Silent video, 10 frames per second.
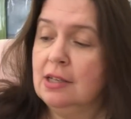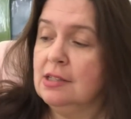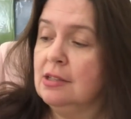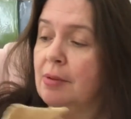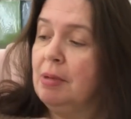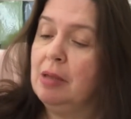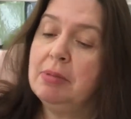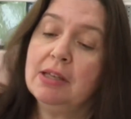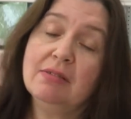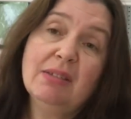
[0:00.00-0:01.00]
So
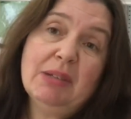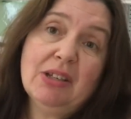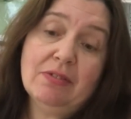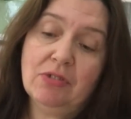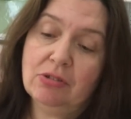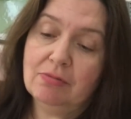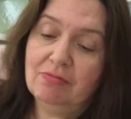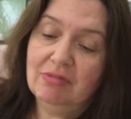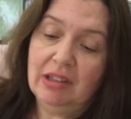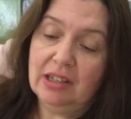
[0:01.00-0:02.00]
maybe let me know if you'd
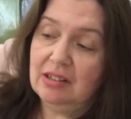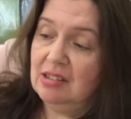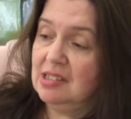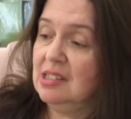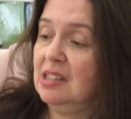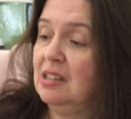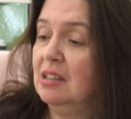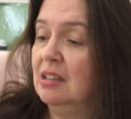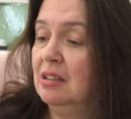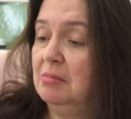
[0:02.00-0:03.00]
like to see
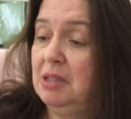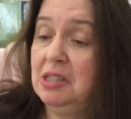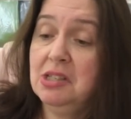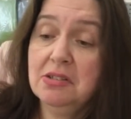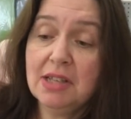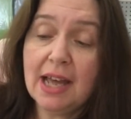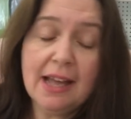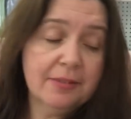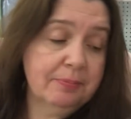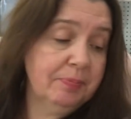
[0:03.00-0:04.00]
do that.